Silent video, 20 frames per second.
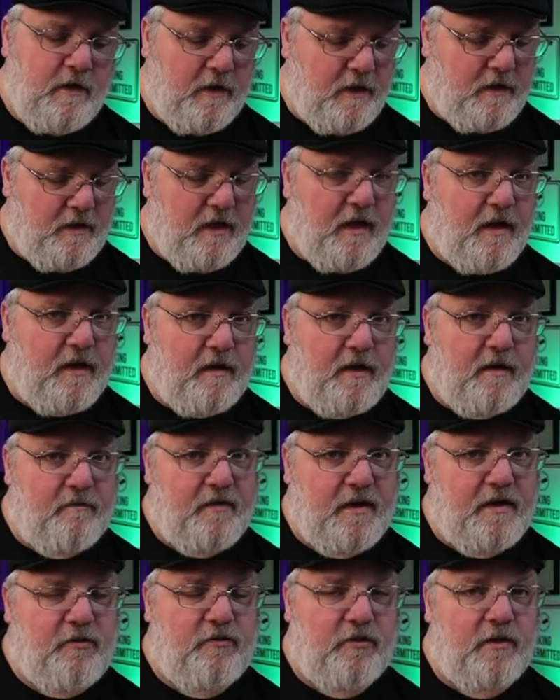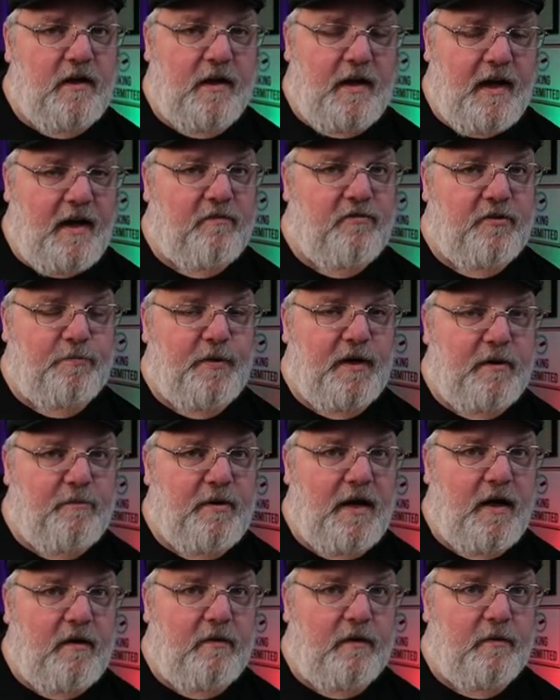And then that means you gotta have a spare
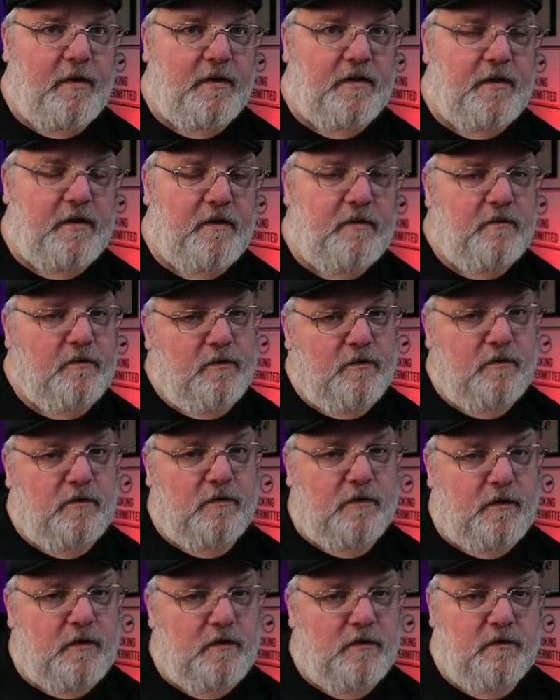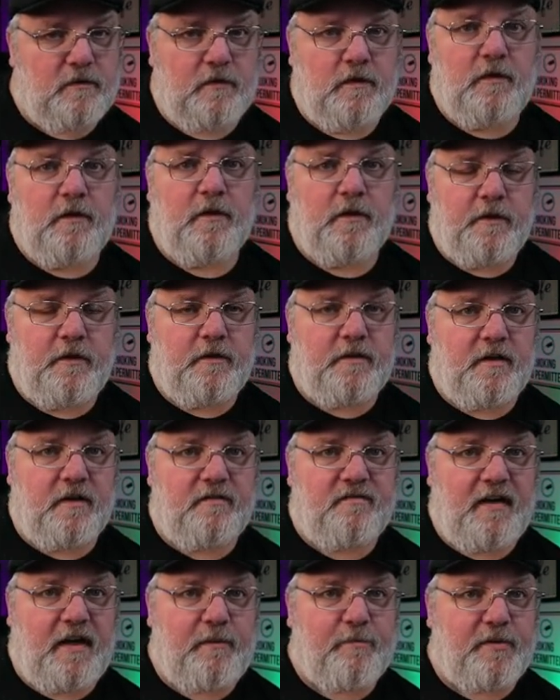battery with you, or you're
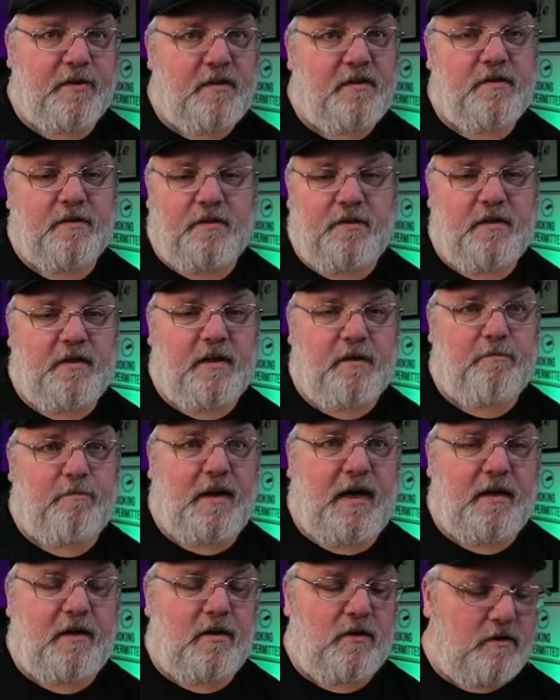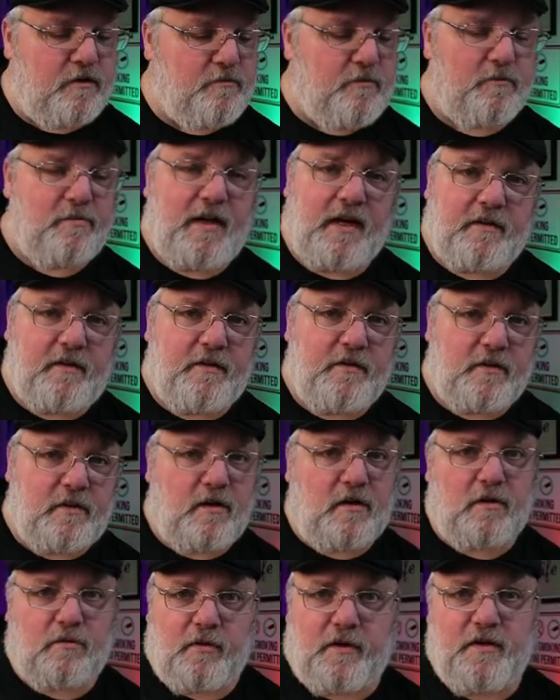done vaping until you get back home or back to your
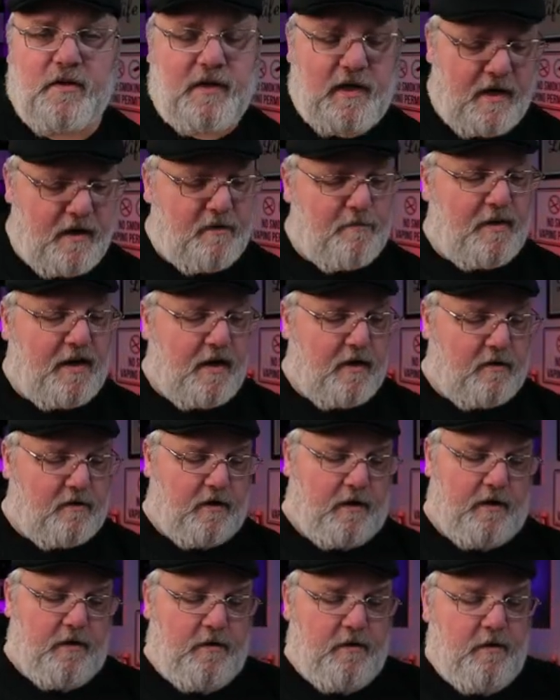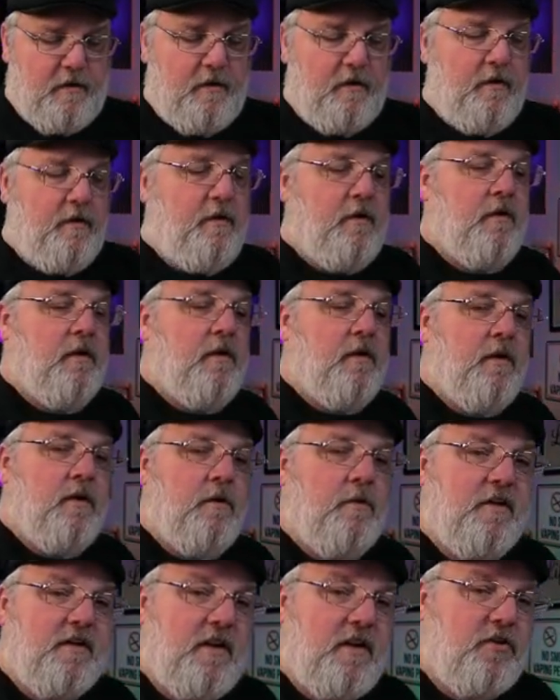car where you got a battery.
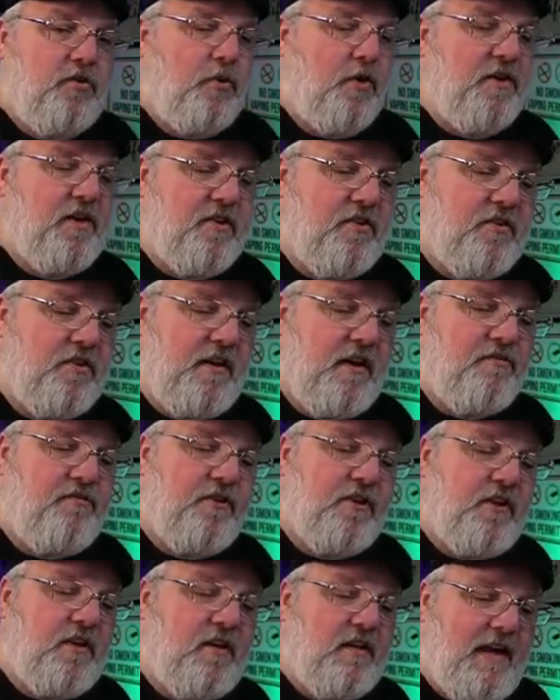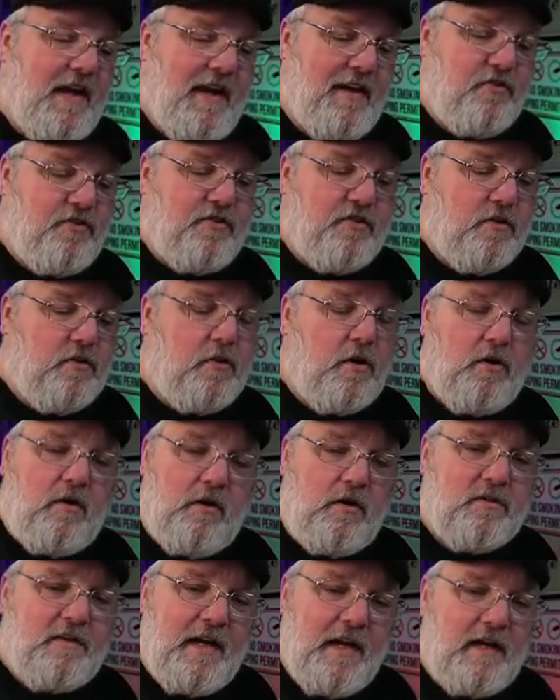With this one, this is definitely gonna last you
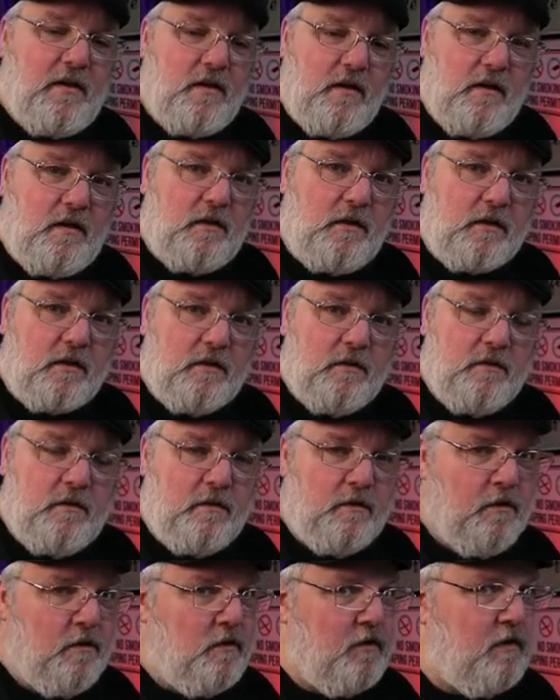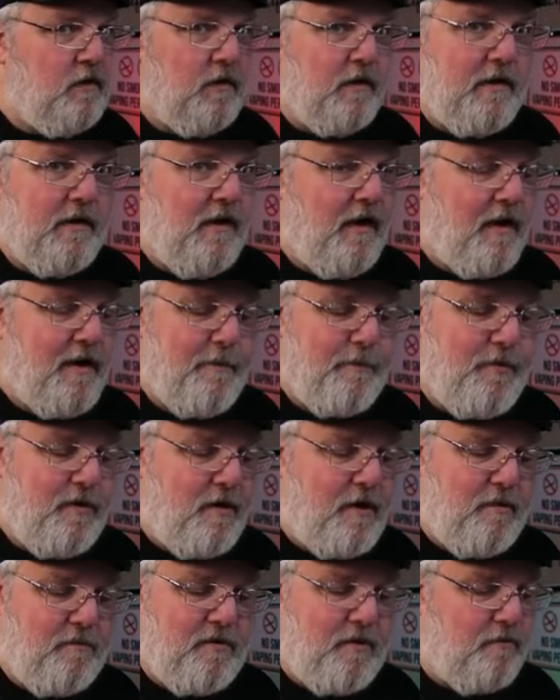all day long. Not a
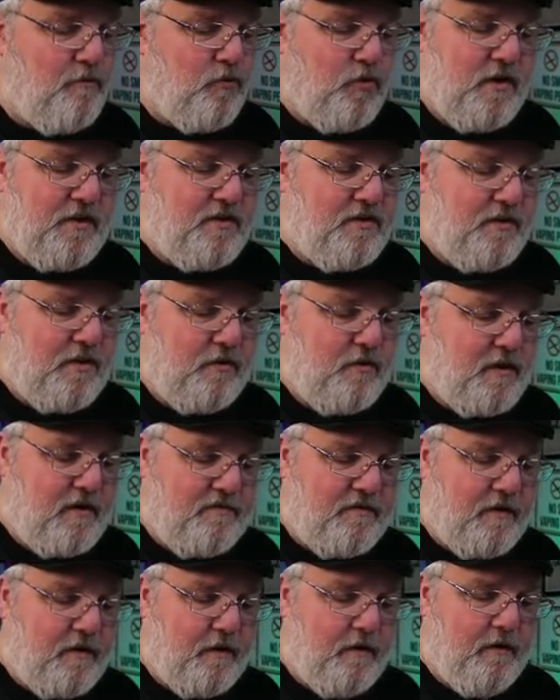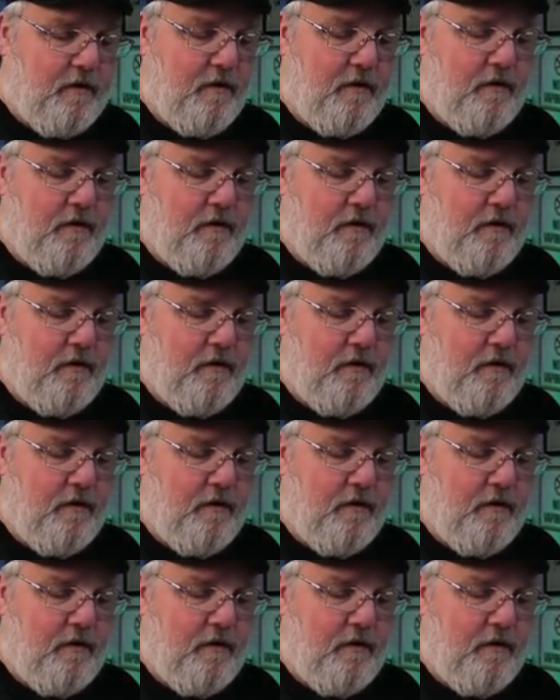problem whatsoever.